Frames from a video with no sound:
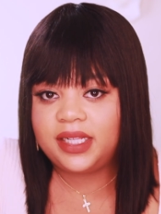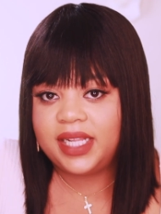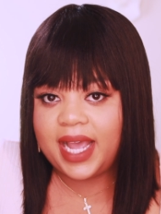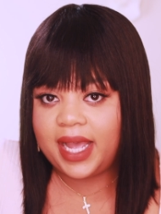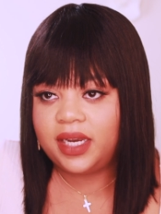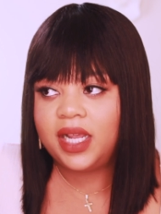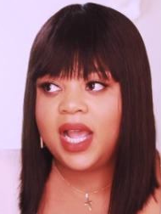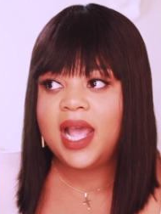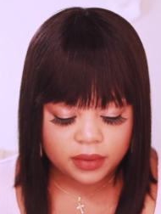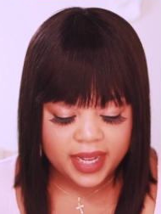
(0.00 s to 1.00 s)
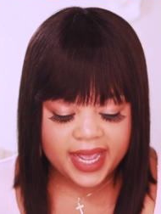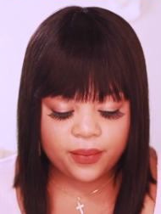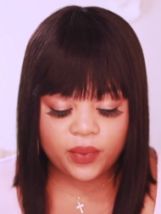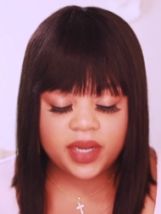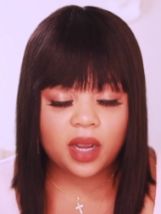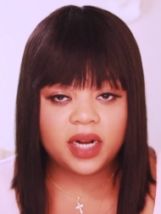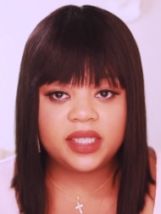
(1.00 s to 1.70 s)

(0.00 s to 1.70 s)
that. And we are